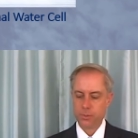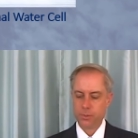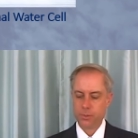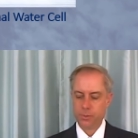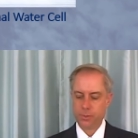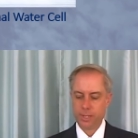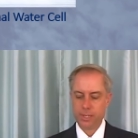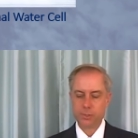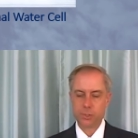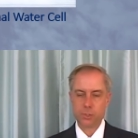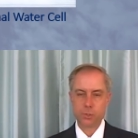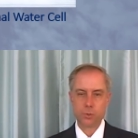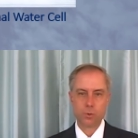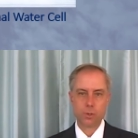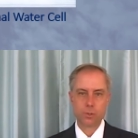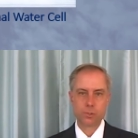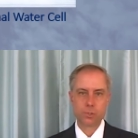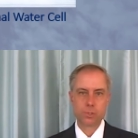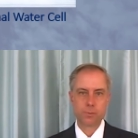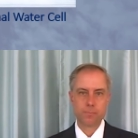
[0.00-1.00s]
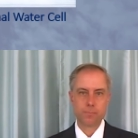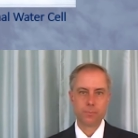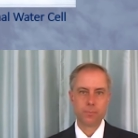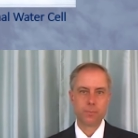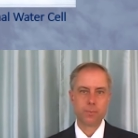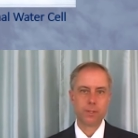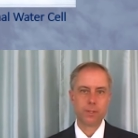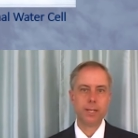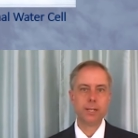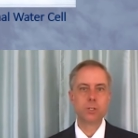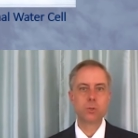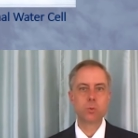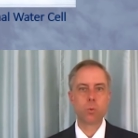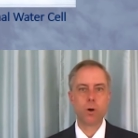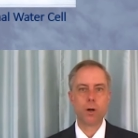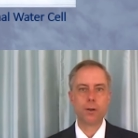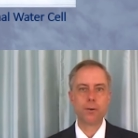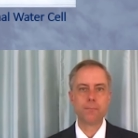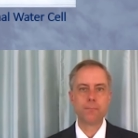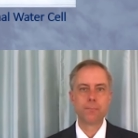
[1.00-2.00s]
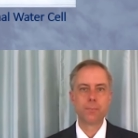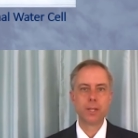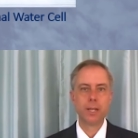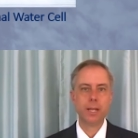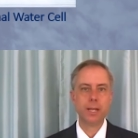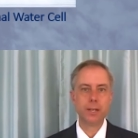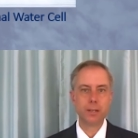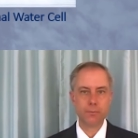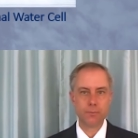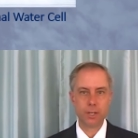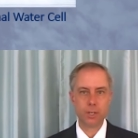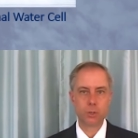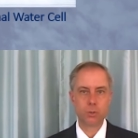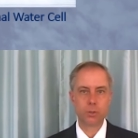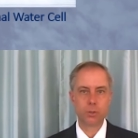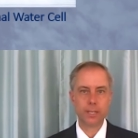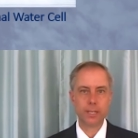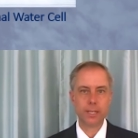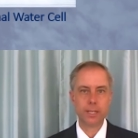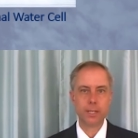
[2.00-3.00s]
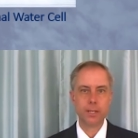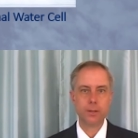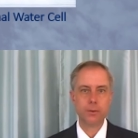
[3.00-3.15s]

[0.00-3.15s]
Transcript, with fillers: These tools, each one individually,